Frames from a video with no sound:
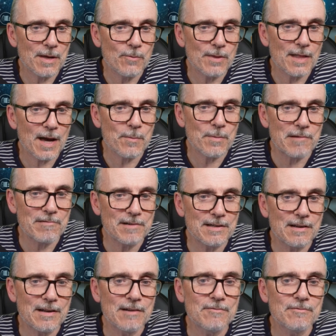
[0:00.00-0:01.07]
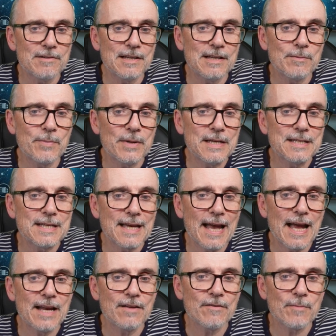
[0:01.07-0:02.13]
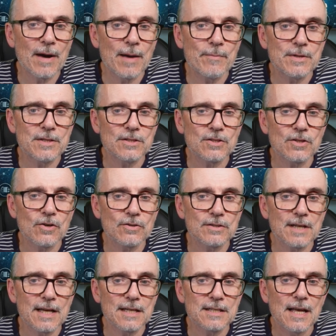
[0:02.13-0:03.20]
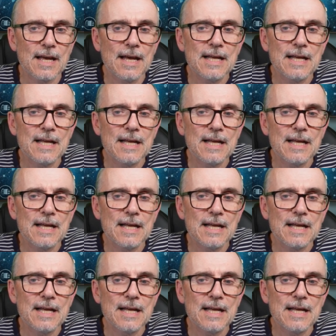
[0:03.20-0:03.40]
Without me repeating any of my business context,